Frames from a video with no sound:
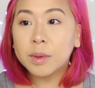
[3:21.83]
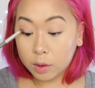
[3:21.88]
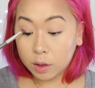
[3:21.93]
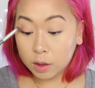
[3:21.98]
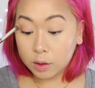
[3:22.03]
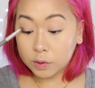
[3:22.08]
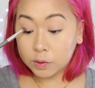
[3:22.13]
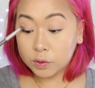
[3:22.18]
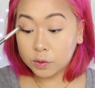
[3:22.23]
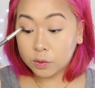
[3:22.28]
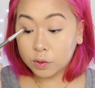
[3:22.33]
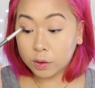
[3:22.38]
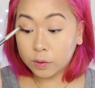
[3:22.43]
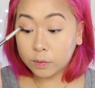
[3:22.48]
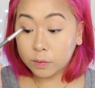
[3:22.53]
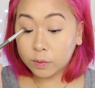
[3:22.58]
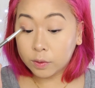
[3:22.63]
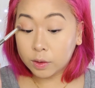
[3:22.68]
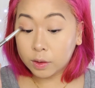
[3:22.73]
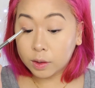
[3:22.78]
But also,
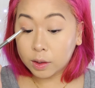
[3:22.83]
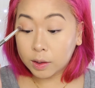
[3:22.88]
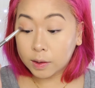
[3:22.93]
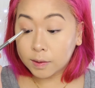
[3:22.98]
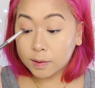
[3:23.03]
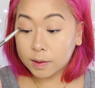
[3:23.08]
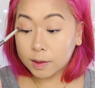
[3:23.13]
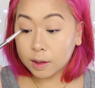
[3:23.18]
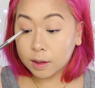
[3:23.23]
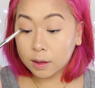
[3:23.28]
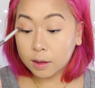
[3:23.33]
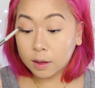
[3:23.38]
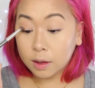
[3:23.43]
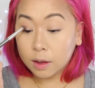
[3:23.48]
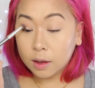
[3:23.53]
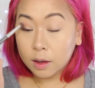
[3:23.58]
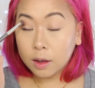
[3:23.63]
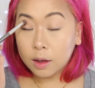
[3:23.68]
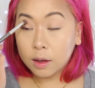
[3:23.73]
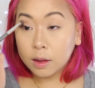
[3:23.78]
I've realized that
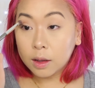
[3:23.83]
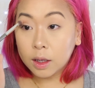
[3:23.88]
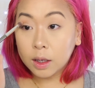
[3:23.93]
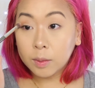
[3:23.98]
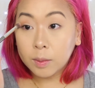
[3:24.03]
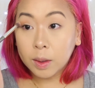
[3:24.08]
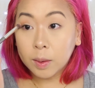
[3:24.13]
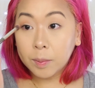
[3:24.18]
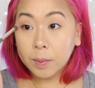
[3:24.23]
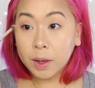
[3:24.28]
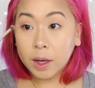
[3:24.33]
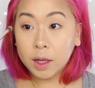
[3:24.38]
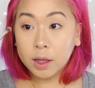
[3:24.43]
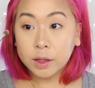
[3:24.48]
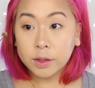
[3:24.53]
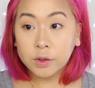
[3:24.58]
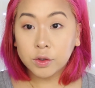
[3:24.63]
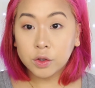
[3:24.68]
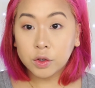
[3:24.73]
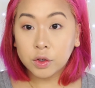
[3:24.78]
a lot of my
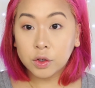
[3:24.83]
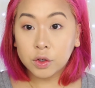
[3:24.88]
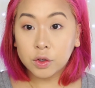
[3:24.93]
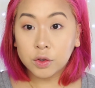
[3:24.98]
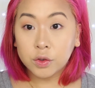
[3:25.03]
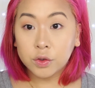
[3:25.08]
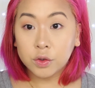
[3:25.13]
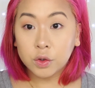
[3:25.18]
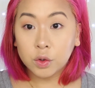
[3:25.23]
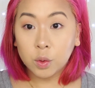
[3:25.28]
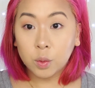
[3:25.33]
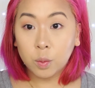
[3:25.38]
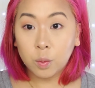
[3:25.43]
palettes are just